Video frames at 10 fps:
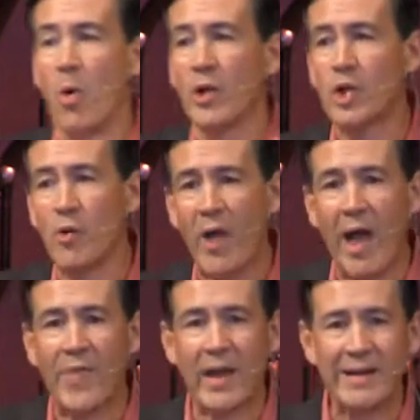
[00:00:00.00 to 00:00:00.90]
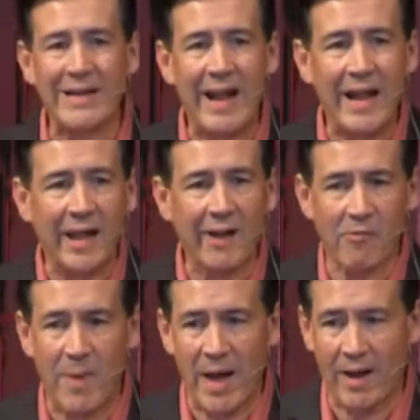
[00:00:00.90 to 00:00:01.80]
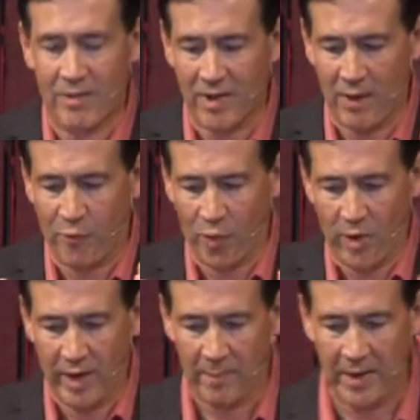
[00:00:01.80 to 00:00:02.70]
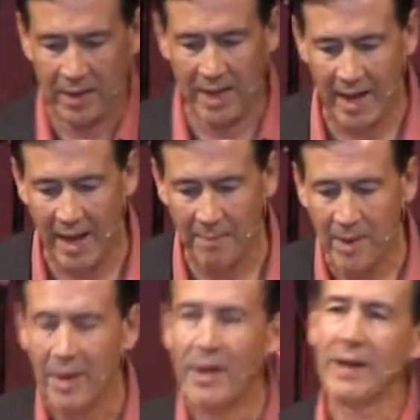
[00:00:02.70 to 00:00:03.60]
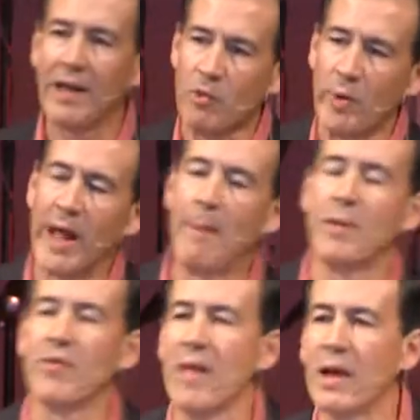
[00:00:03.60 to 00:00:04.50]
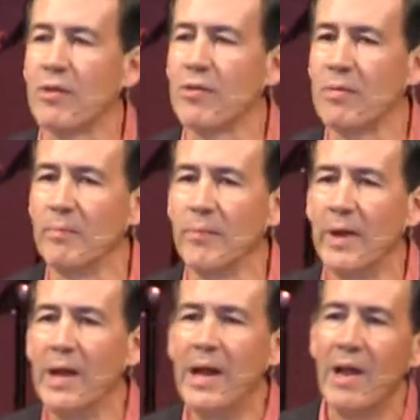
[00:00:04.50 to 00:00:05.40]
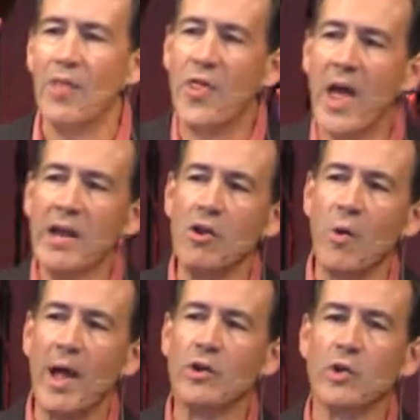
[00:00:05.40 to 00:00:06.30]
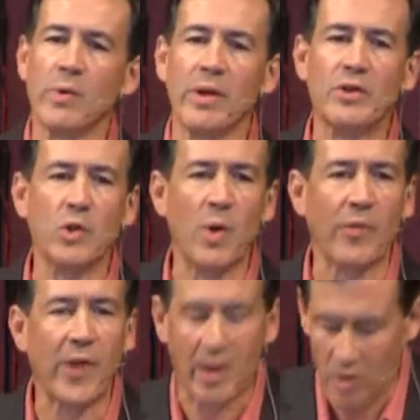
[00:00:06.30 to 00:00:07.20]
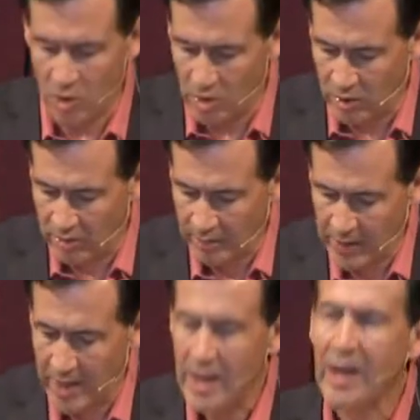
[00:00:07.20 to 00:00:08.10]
once you've had that negative mindset for a little bit of time, guess what happens next? Then you enter into what they call